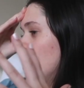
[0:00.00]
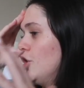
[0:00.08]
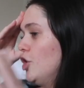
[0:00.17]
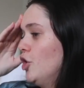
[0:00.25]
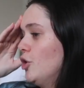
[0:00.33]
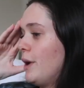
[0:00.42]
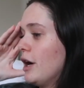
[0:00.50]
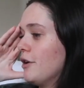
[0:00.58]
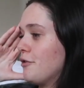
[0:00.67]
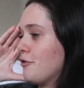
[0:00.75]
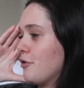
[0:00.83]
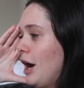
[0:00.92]
new
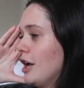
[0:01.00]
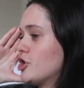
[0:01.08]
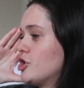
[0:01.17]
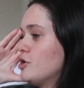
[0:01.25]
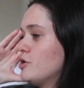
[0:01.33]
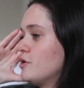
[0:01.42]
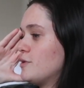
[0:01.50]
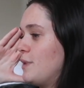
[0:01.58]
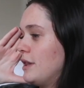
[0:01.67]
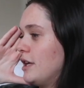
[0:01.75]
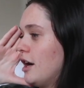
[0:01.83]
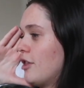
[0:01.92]
pair of frat shoes,
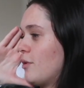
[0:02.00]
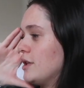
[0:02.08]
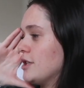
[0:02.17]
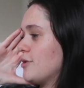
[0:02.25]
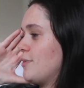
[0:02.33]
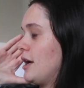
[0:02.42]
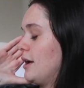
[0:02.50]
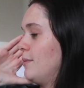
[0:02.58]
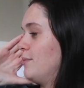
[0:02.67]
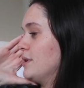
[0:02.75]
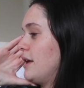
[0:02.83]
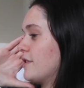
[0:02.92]
but the other ones are my
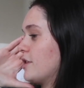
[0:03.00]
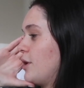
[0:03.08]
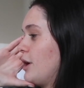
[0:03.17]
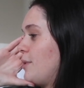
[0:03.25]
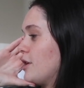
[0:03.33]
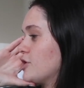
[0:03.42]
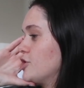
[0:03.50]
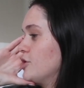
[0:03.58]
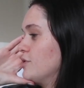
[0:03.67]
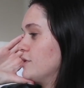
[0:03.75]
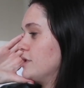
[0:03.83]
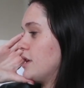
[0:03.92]
beloved grandpa's
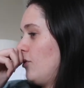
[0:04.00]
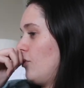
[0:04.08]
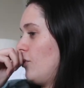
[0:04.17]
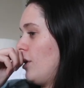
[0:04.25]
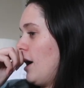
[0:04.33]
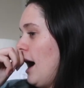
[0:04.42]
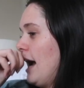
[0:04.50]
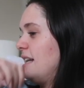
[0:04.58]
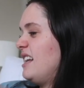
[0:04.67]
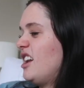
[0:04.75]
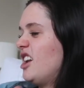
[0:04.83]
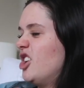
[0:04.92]
shoes. I
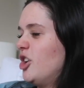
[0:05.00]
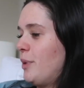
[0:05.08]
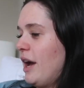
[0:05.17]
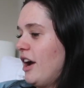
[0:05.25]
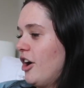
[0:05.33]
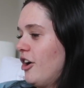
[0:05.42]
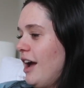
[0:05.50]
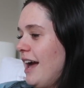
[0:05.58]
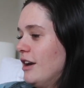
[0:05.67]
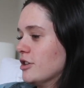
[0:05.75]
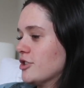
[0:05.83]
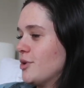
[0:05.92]
needed a new pair,
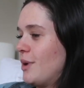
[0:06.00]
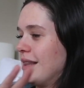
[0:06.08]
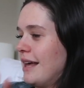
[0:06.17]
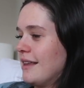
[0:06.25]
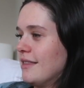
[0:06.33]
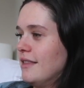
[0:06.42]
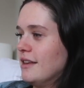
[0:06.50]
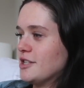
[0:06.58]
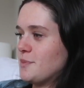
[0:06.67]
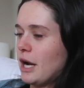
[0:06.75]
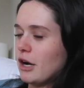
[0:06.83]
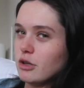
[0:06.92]
and also I like
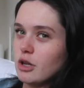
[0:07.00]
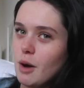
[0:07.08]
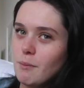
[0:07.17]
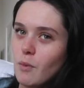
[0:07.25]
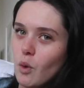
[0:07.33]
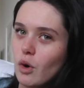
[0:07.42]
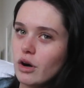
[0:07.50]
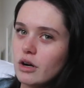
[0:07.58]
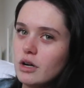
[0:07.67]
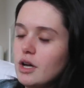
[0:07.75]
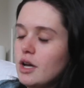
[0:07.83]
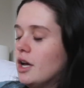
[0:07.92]
this pair a lot
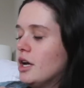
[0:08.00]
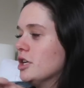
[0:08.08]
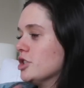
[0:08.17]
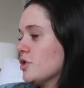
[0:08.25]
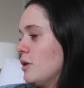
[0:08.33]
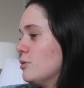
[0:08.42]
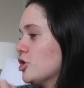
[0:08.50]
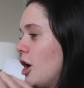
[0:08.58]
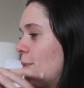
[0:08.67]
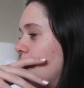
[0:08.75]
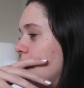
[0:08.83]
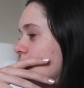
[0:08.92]
more, so I'm
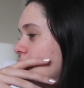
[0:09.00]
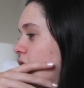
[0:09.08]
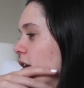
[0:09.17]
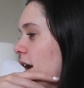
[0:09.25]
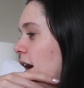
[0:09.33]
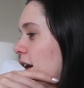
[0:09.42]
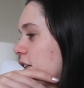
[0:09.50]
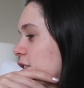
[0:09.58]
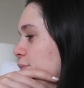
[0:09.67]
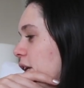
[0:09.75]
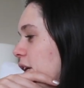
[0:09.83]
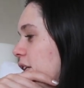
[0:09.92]
shopping on
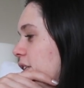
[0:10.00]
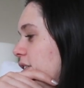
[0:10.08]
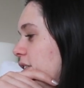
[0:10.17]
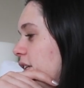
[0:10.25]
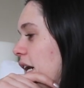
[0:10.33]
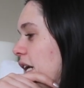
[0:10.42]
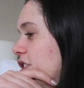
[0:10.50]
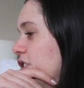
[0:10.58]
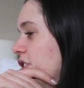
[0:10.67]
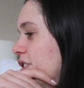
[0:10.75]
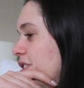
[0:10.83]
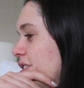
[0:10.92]
StockX because I
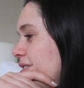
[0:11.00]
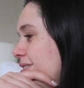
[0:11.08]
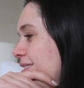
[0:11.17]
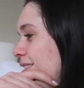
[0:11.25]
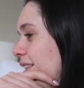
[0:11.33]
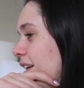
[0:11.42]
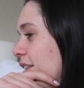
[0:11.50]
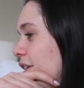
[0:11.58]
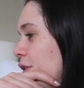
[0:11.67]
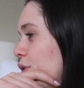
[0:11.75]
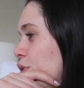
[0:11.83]
just think they're